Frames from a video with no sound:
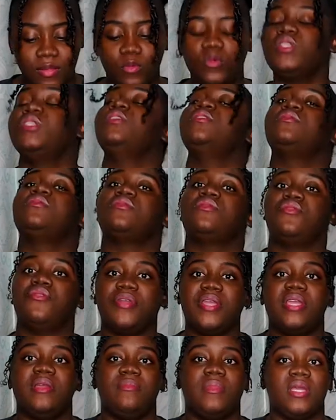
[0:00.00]
Which is
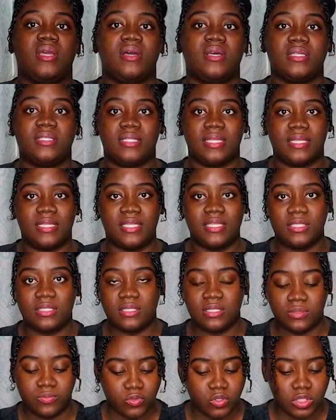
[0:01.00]
great because this
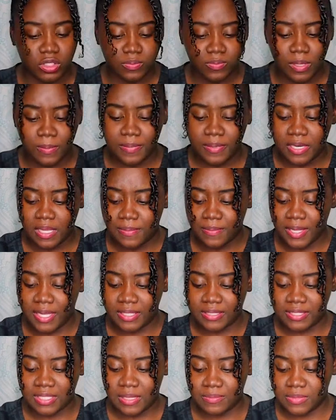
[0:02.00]
is the most popular
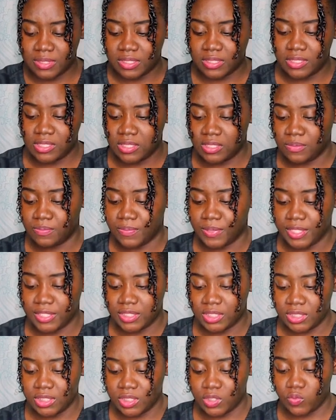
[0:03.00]
mask I'm seeing
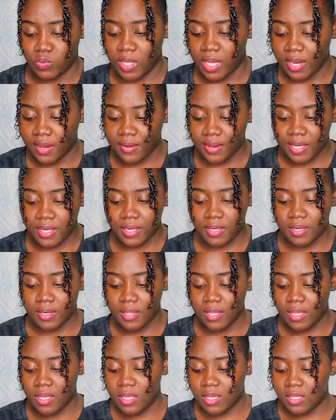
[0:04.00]
persons wearing.
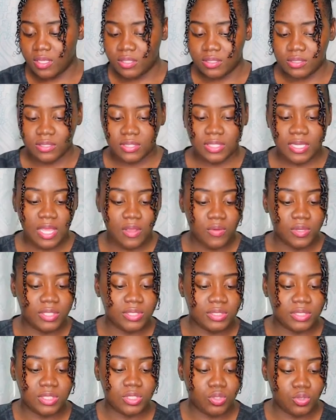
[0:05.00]
So that one
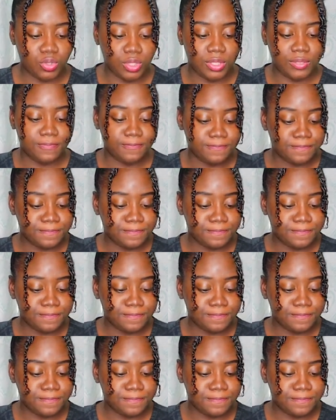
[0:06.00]
is good.